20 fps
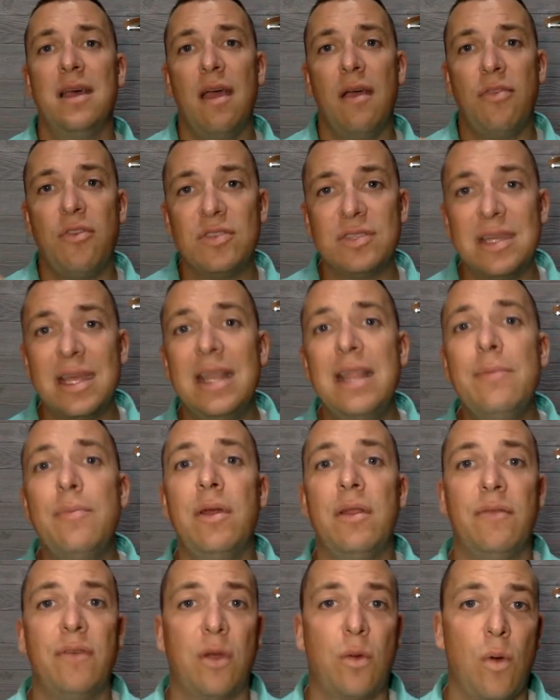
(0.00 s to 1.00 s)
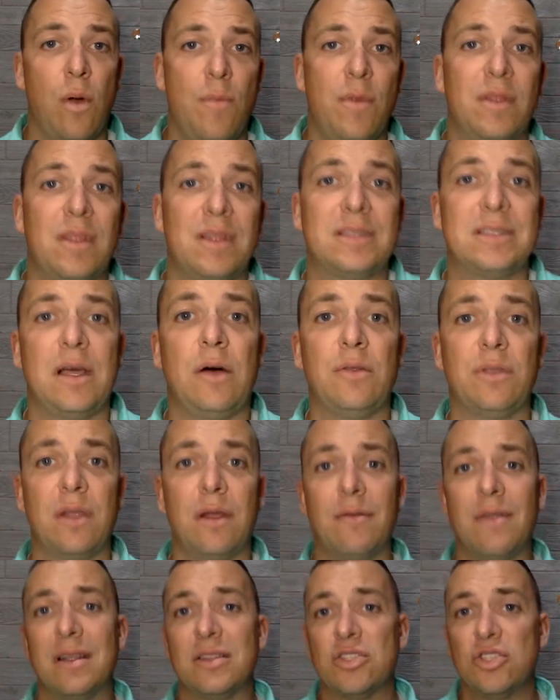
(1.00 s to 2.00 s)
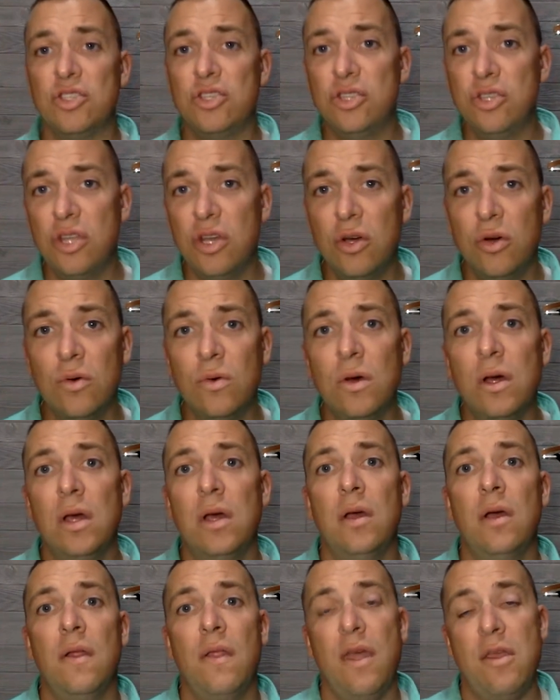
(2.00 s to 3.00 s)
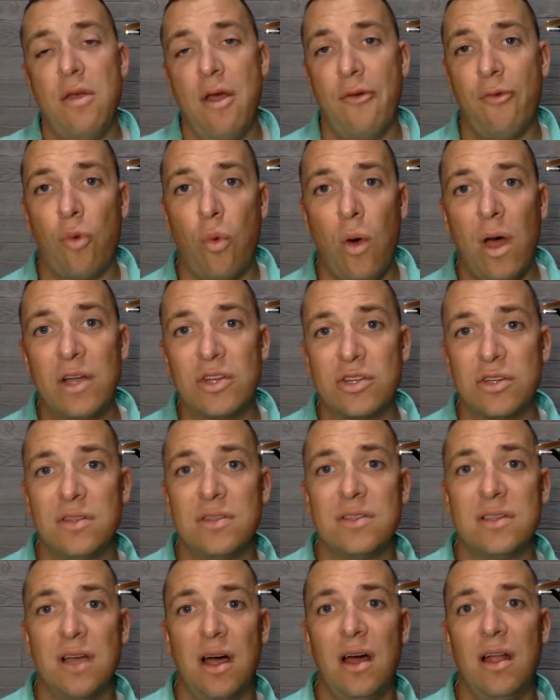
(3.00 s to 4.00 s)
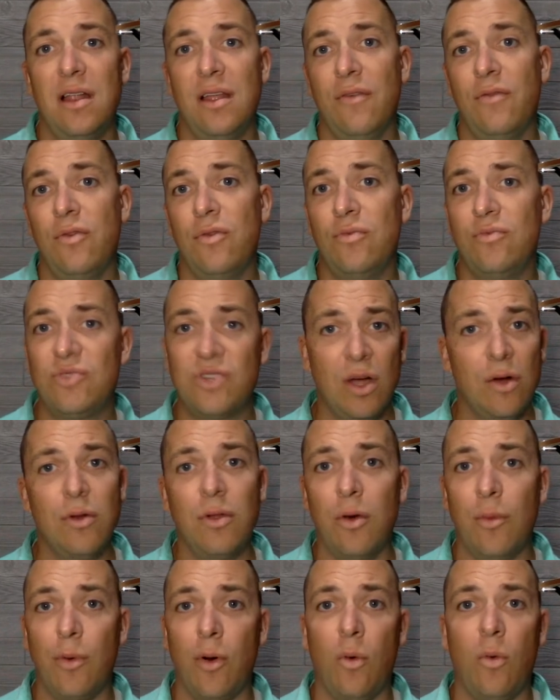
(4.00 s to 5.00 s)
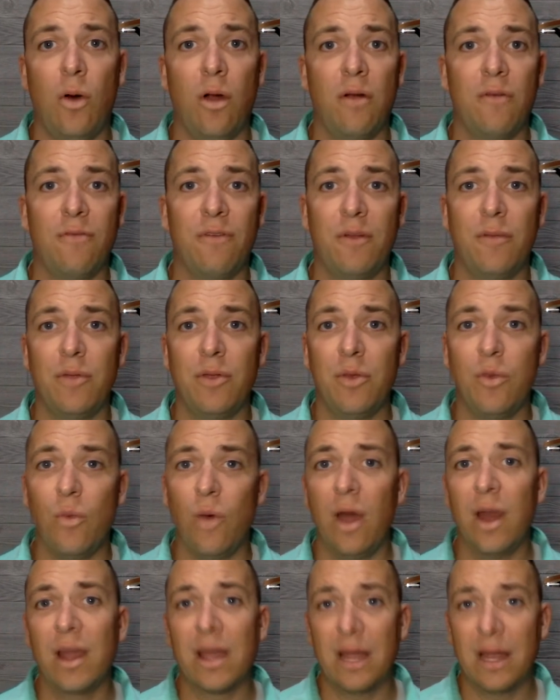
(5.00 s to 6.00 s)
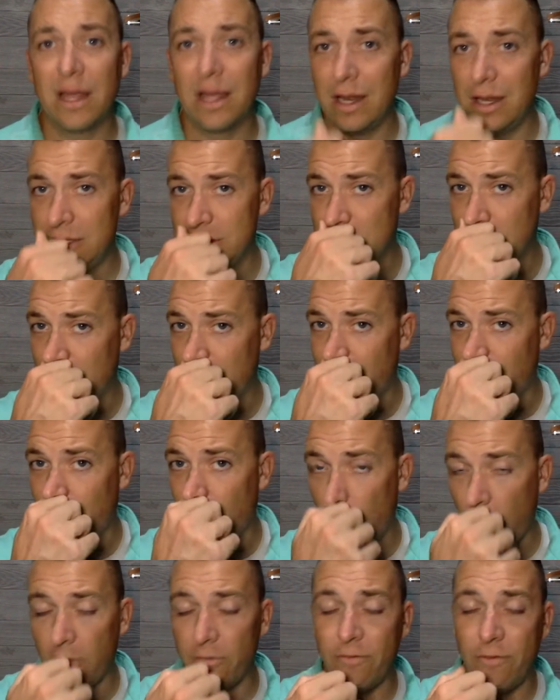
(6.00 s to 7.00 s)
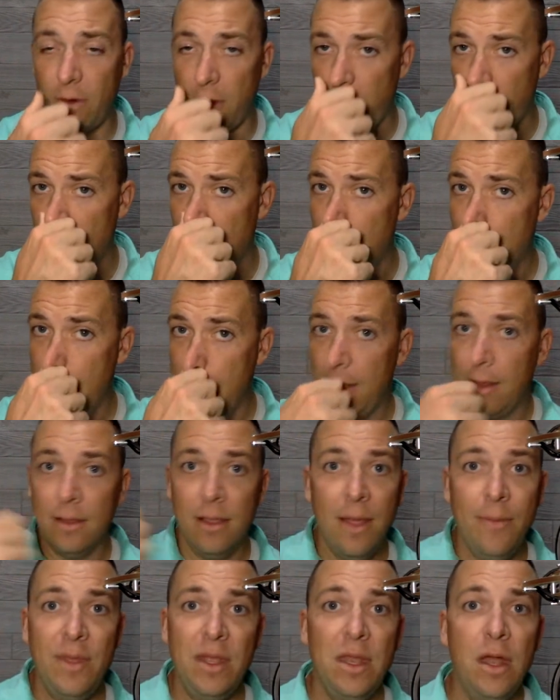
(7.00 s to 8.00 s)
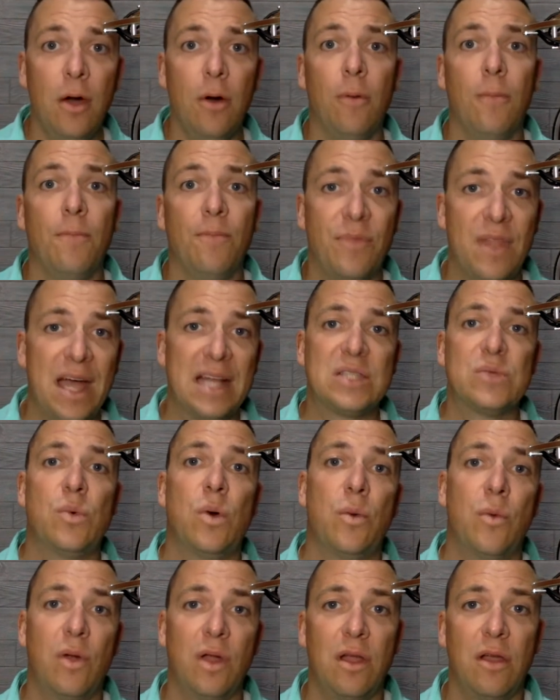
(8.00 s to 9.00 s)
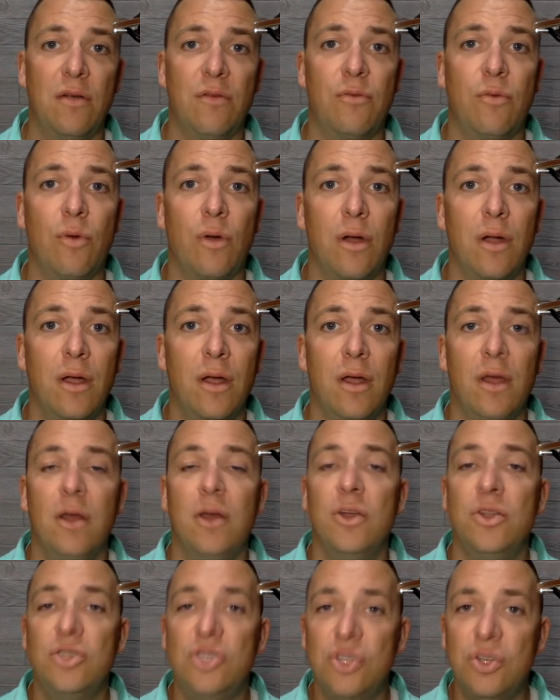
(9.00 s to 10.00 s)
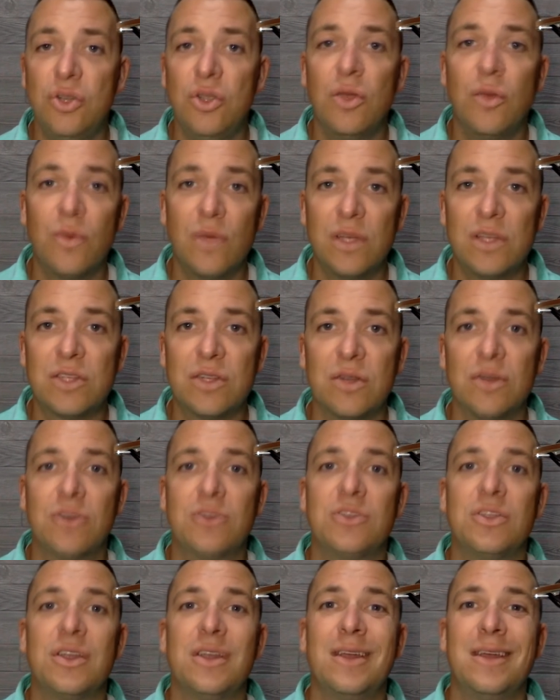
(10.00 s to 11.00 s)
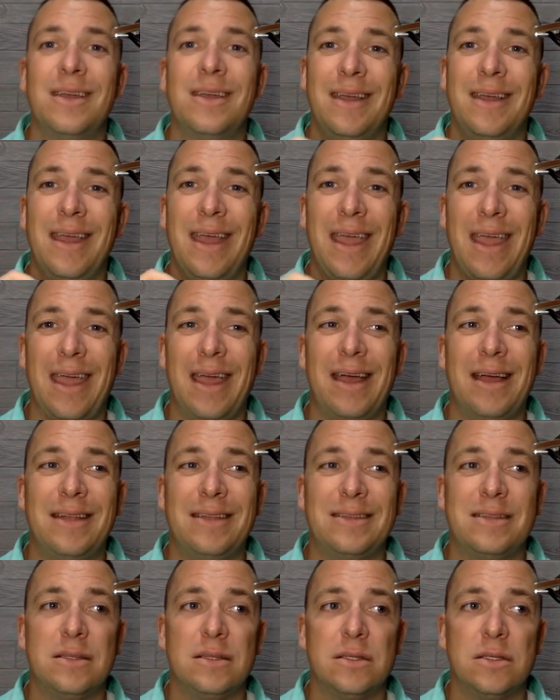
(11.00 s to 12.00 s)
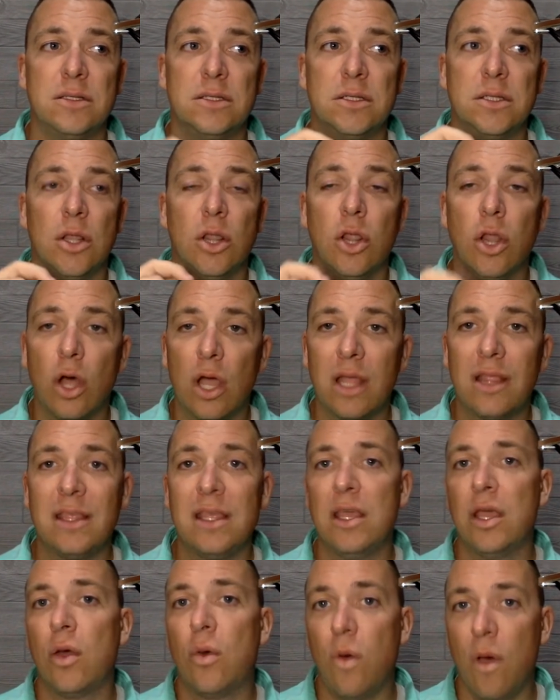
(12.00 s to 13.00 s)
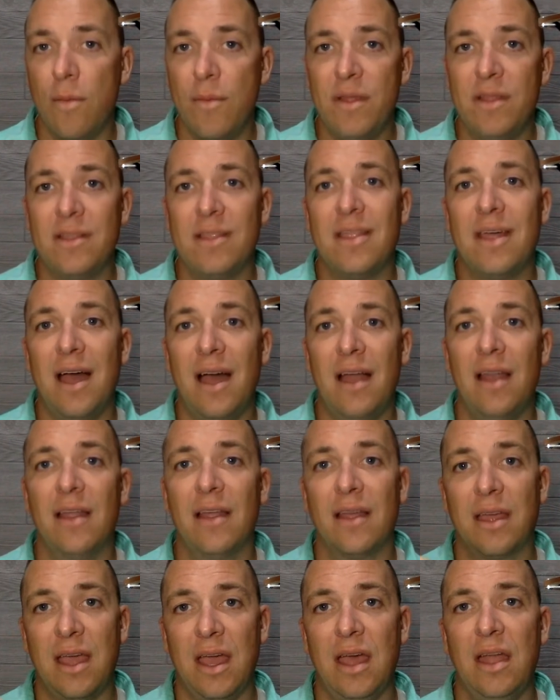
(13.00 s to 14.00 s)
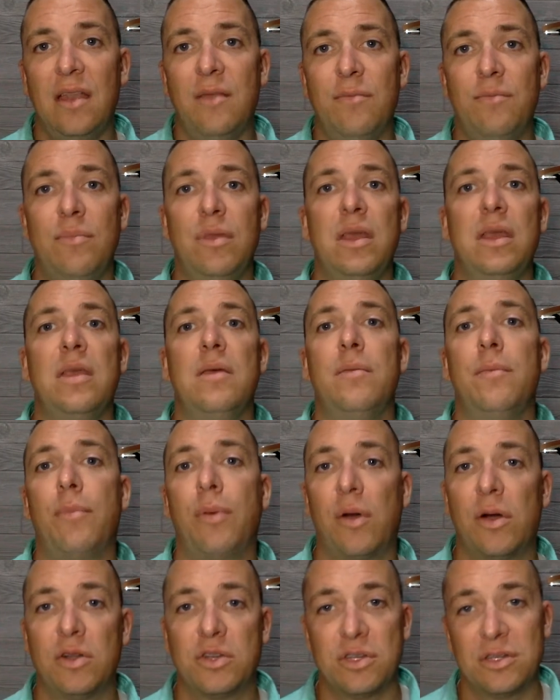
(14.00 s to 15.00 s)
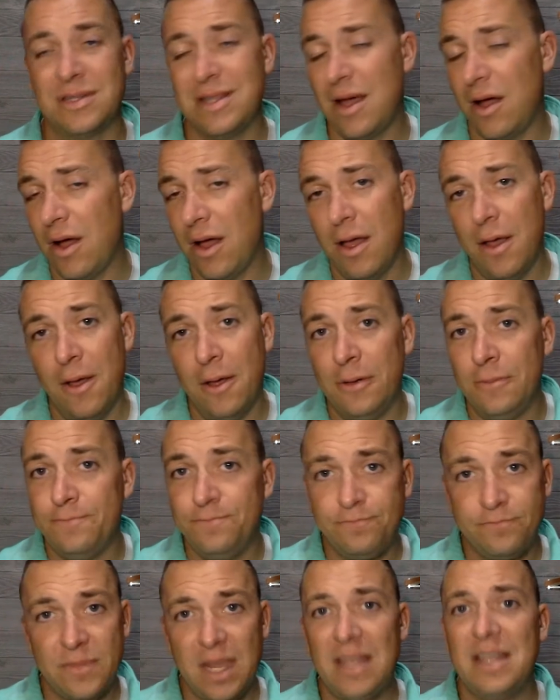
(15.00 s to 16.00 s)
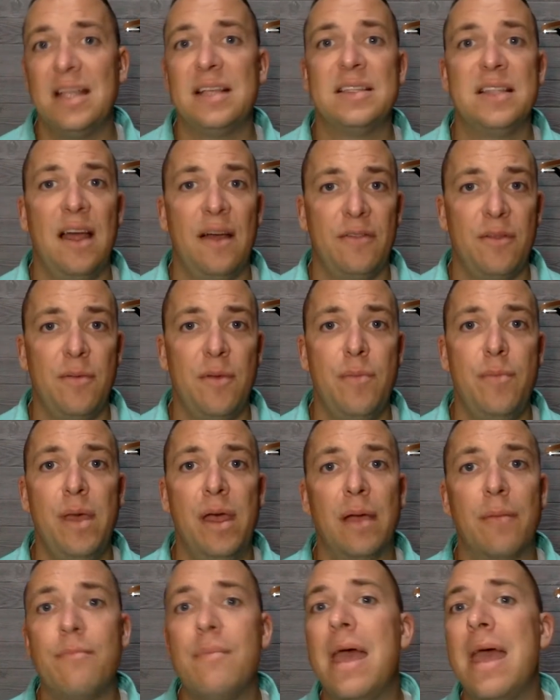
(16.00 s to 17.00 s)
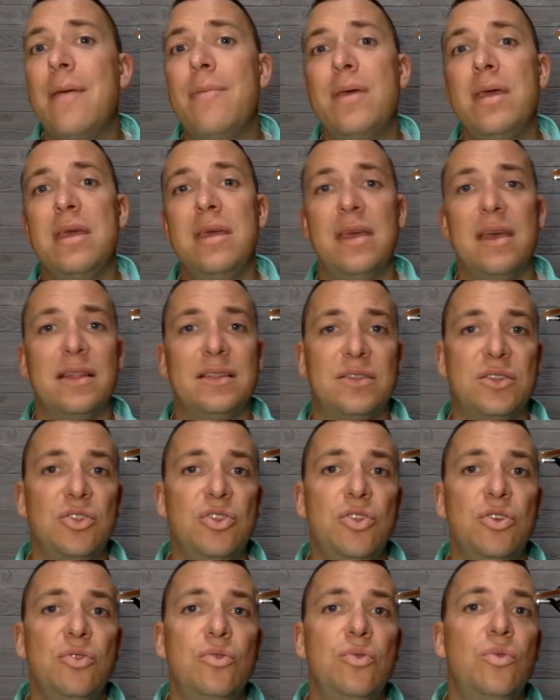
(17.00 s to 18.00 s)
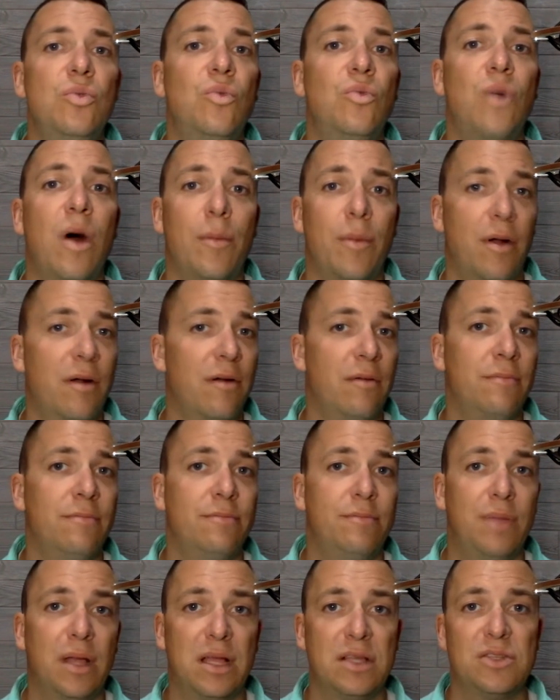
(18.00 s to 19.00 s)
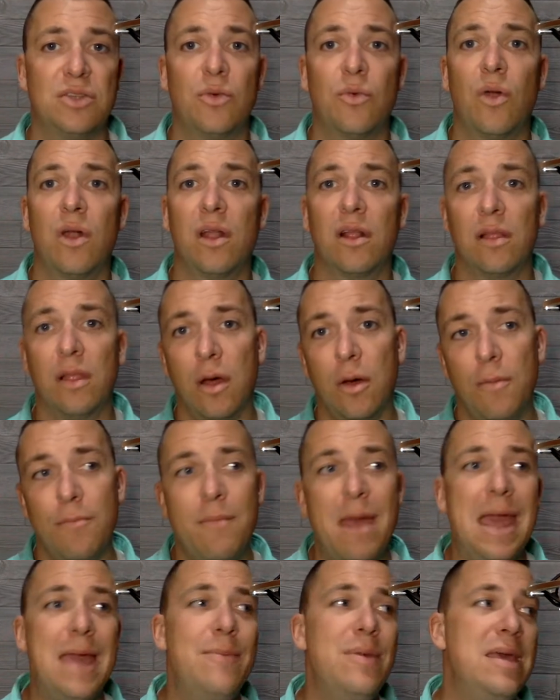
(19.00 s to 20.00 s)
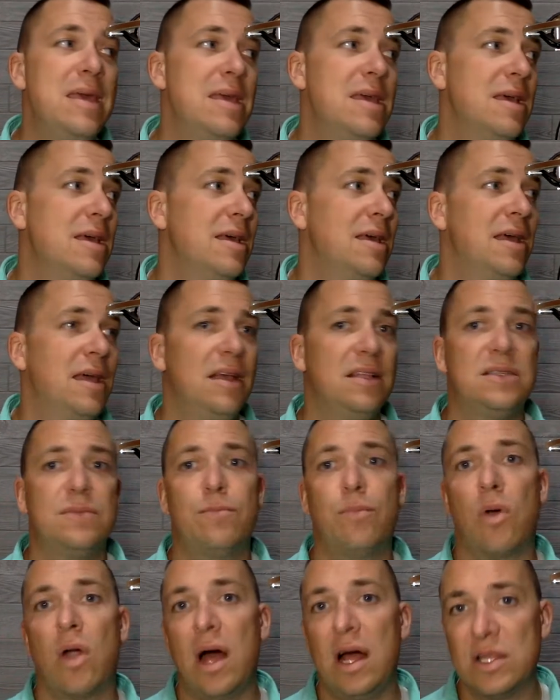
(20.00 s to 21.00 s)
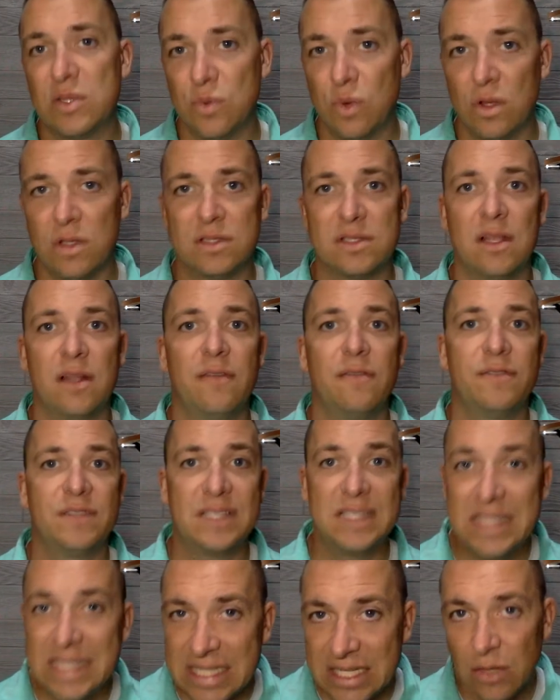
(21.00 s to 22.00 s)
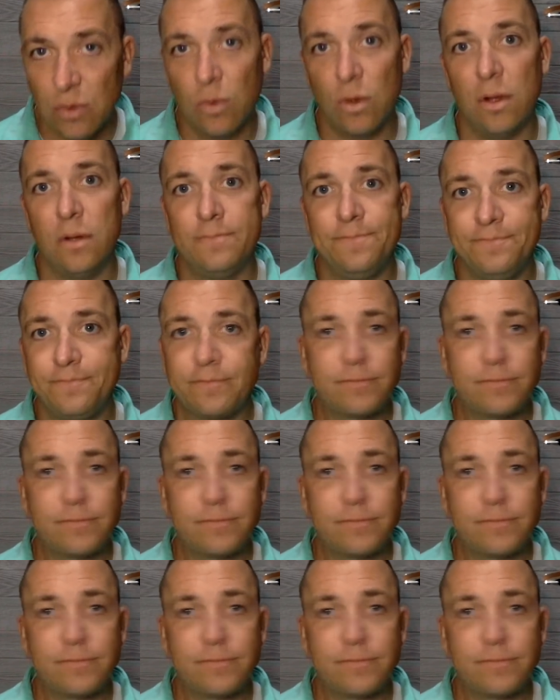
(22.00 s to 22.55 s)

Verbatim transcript: If there's any bit of equipment that's out there that's new, that you have questions on, if you don't know about water-fed, but you want to kind of get into it for fall, let me know. That's what we're here for. Do your research and look at the equipment that can be purchased. Now, it doesn't have to be big. Maybe it's new rubber because you're running low. Maybe it's bronze wool instead of steel wool.